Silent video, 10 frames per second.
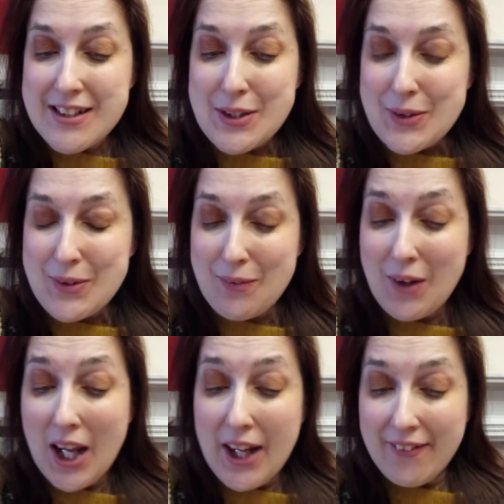
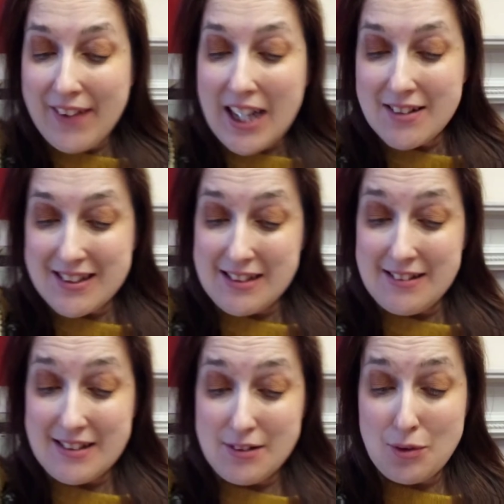
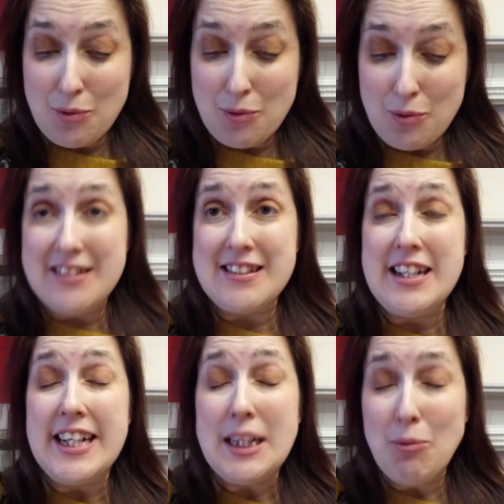
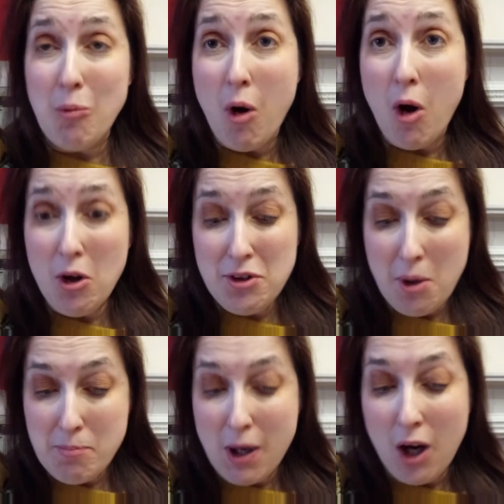2021,
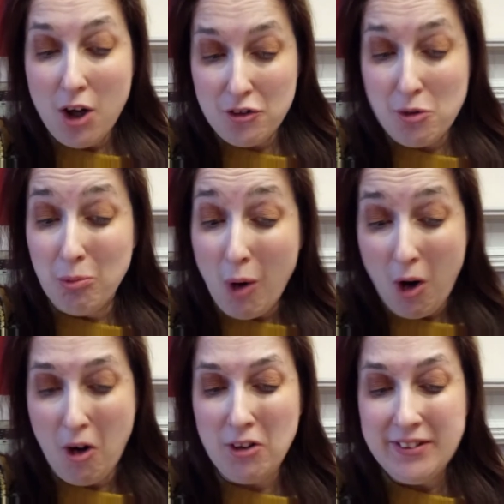part
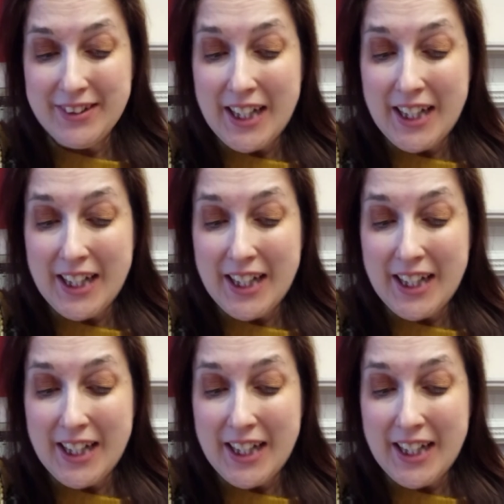1.